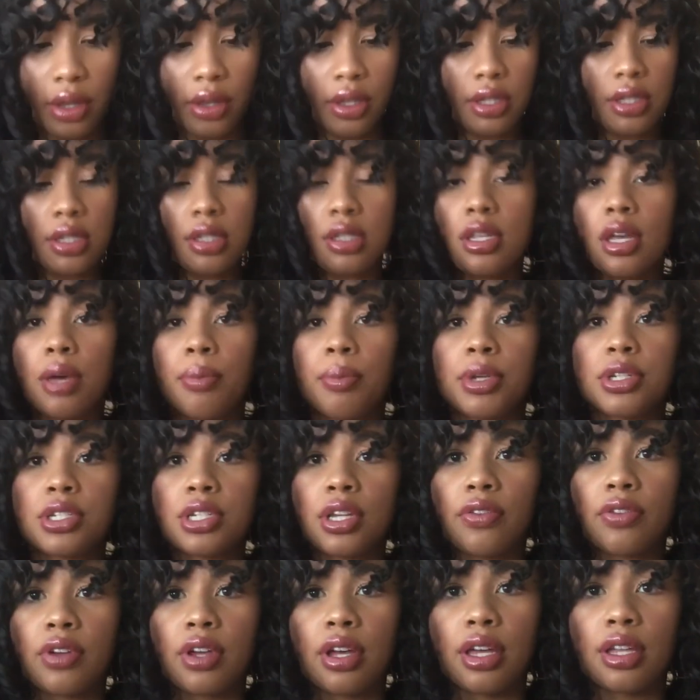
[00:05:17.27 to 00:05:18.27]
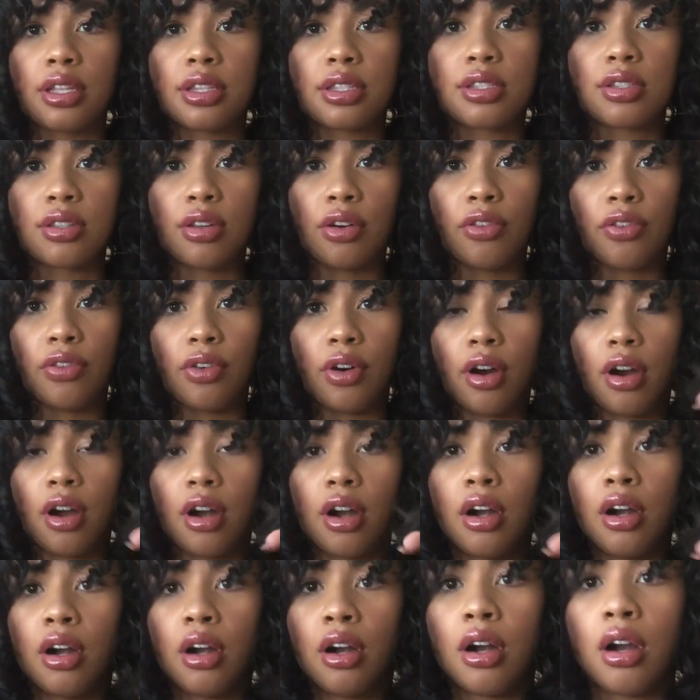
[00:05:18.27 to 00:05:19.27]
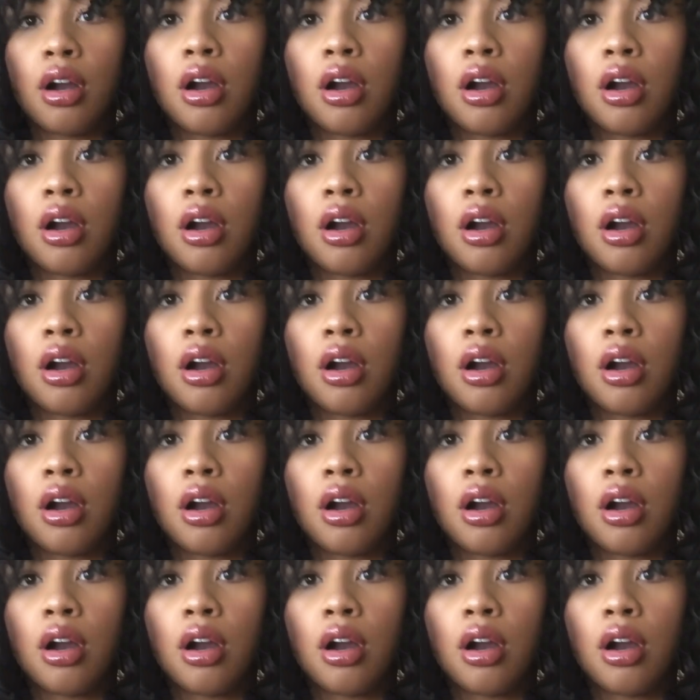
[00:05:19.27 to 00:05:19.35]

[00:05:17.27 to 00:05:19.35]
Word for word: This is how much I've cut so far.